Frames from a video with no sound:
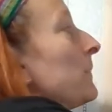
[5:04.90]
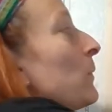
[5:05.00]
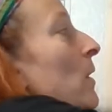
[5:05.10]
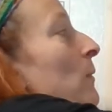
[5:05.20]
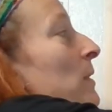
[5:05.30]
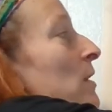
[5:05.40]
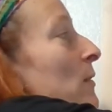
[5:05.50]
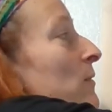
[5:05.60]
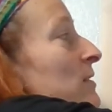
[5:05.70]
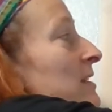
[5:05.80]
Well, we know
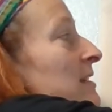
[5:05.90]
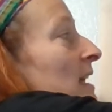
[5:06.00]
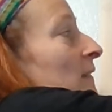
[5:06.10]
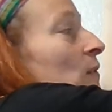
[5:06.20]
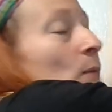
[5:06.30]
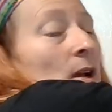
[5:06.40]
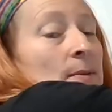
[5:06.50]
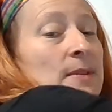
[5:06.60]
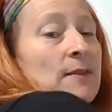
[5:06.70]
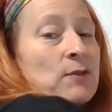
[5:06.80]
there's a 7. What comes
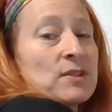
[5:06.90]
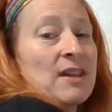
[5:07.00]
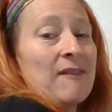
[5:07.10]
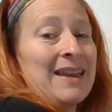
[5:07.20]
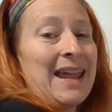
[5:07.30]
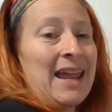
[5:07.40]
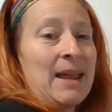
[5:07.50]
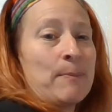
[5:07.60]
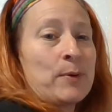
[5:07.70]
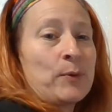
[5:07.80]
after 7?
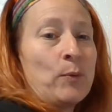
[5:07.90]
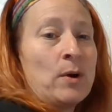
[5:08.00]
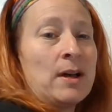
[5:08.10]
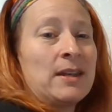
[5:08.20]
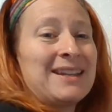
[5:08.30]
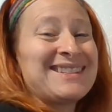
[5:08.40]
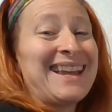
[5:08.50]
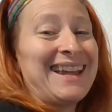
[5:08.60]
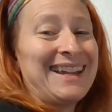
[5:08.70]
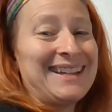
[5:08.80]
8. Put a 1. It's
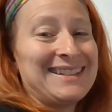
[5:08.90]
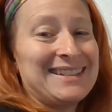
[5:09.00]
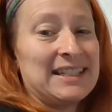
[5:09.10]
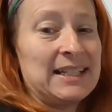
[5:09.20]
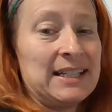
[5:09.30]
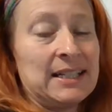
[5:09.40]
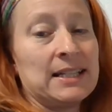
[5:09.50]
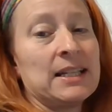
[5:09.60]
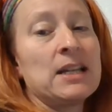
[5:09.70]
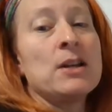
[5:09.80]

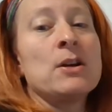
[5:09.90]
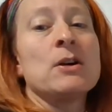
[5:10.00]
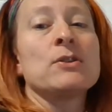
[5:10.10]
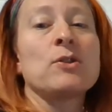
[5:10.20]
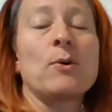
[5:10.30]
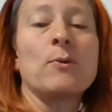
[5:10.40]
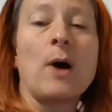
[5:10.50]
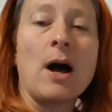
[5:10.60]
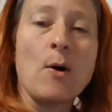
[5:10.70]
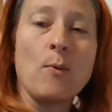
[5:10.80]
18. So
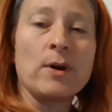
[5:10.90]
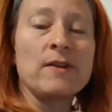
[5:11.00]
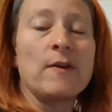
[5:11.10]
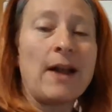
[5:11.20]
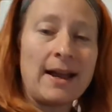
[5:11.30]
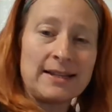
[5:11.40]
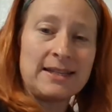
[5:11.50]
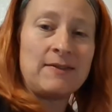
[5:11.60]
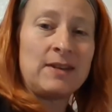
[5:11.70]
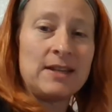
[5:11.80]
one of our
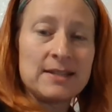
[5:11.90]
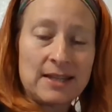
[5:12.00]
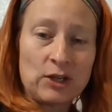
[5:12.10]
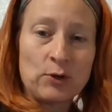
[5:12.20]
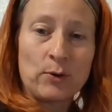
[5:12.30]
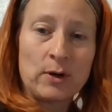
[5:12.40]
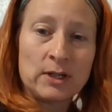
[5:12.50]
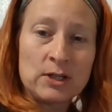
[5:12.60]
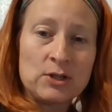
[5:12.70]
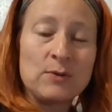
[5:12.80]
activities that you're going
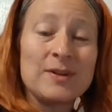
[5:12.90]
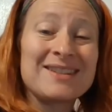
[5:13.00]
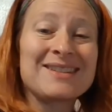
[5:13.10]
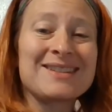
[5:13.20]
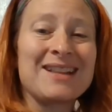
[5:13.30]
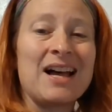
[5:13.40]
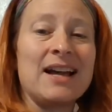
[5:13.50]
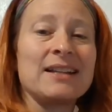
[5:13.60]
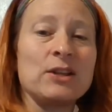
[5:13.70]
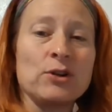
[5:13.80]
to do is a
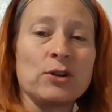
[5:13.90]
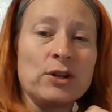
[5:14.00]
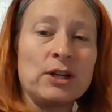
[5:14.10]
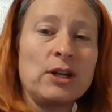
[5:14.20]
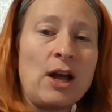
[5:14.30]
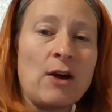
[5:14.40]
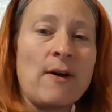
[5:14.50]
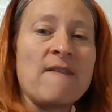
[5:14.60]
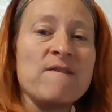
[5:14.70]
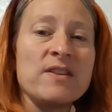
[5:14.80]
slide. You're going to go
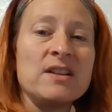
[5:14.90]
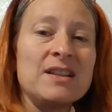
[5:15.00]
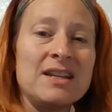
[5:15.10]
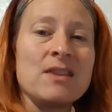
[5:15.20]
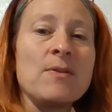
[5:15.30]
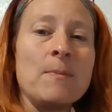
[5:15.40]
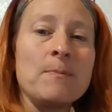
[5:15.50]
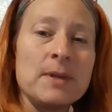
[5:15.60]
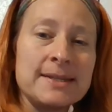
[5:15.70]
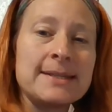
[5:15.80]
and fill in the
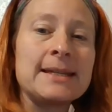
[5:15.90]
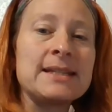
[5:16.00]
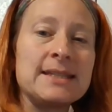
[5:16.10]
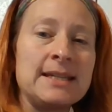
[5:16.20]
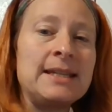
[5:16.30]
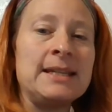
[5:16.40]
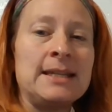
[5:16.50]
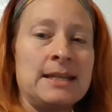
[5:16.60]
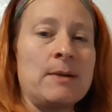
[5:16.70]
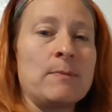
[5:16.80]
missing team
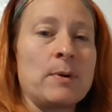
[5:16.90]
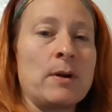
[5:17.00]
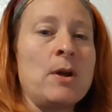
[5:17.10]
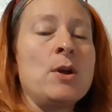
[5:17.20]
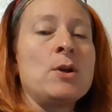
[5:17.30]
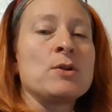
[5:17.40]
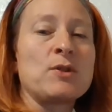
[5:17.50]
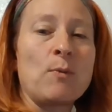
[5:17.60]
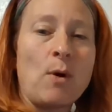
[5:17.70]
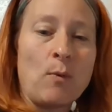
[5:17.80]
number. So
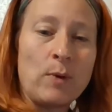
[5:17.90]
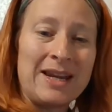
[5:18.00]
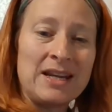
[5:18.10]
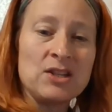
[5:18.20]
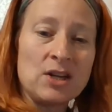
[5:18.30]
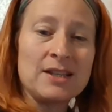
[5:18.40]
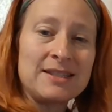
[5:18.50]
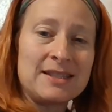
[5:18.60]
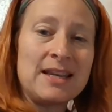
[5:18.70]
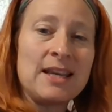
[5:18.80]
what we just
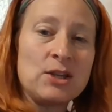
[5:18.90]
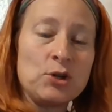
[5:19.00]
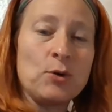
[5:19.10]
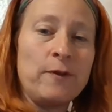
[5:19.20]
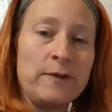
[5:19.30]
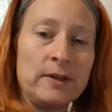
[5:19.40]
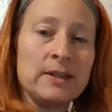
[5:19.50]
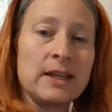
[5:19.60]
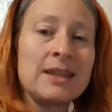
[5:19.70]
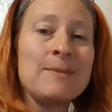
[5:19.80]
did, you'll fill
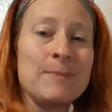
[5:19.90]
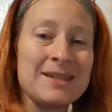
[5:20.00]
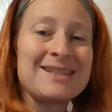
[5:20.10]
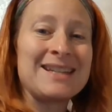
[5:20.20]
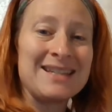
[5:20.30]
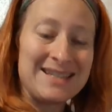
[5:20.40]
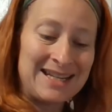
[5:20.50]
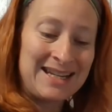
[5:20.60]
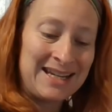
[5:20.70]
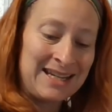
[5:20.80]
in the missing
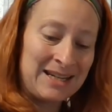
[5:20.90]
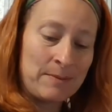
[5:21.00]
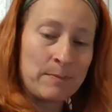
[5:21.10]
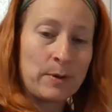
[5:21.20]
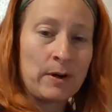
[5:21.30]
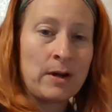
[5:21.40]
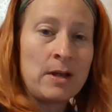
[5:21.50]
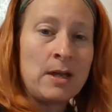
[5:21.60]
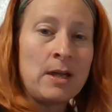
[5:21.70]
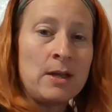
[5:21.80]
team number.
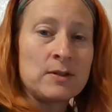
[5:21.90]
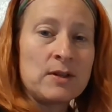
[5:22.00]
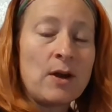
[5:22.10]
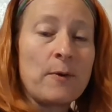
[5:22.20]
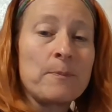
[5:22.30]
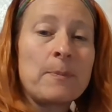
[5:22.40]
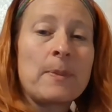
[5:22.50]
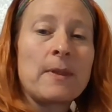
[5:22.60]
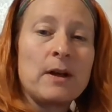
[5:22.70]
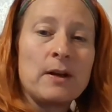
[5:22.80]
So
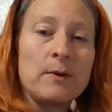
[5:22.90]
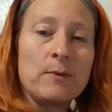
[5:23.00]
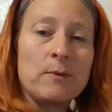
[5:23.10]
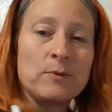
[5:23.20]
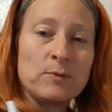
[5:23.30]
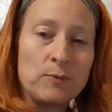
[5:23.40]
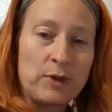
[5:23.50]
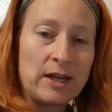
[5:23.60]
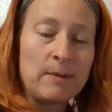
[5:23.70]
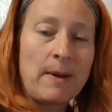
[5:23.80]

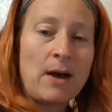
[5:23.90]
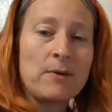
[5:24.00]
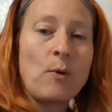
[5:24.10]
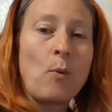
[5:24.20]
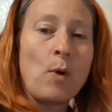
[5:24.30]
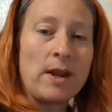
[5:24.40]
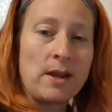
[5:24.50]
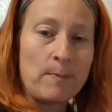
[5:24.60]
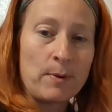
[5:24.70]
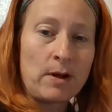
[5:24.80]
think about what
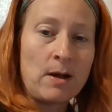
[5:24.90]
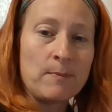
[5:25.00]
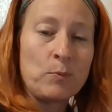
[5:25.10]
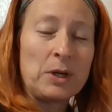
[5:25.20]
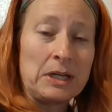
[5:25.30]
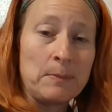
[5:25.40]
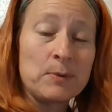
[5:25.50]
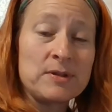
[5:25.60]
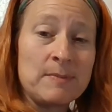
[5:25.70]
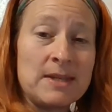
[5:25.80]

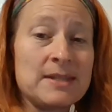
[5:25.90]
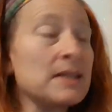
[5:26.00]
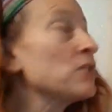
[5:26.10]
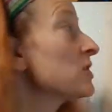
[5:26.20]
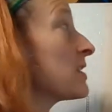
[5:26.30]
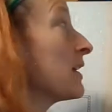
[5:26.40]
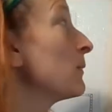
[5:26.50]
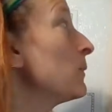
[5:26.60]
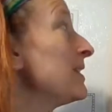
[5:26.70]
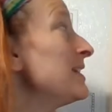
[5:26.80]
number's missing, just like
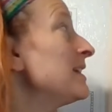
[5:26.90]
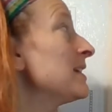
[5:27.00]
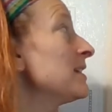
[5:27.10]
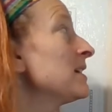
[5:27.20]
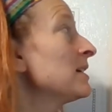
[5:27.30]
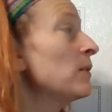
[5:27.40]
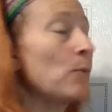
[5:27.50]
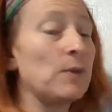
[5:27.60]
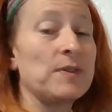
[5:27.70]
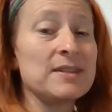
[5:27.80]
when we did
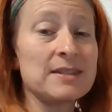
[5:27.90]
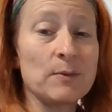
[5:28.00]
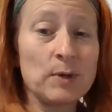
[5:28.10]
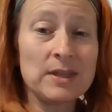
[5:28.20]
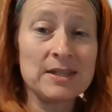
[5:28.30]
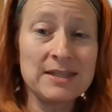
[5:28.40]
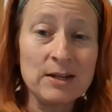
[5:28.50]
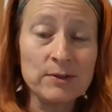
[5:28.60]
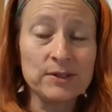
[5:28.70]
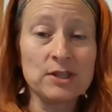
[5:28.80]
with the
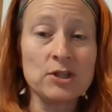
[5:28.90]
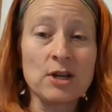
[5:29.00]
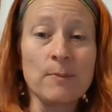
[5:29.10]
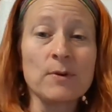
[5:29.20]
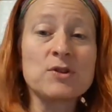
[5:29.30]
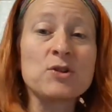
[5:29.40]
single digit numbers.